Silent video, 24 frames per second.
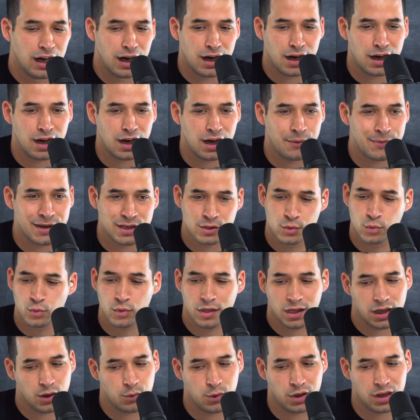um, is
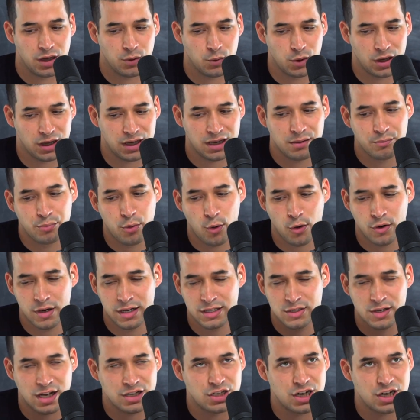really really yeah. really important and so